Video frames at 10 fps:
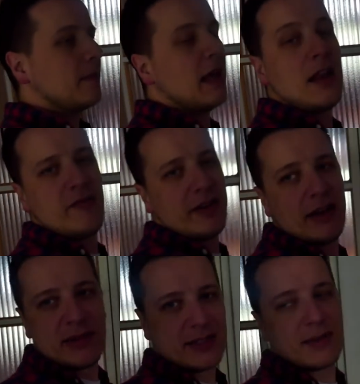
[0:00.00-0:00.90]
I love it
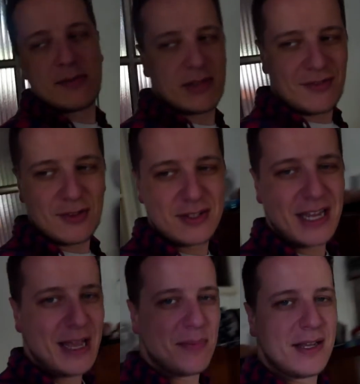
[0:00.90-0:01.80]
here, but sometimes I have to
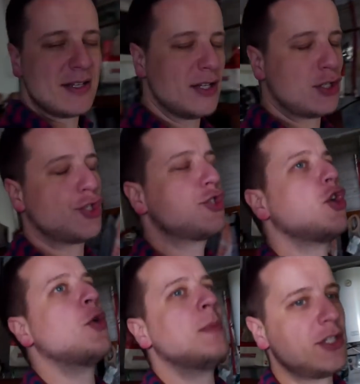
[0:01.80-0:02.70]
escape because it's
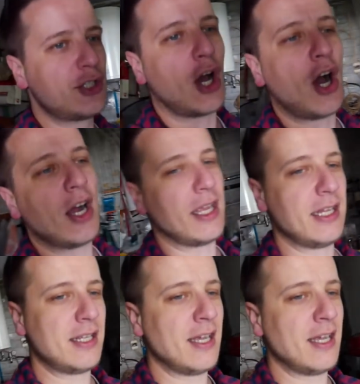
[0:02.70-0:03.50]
so much talking.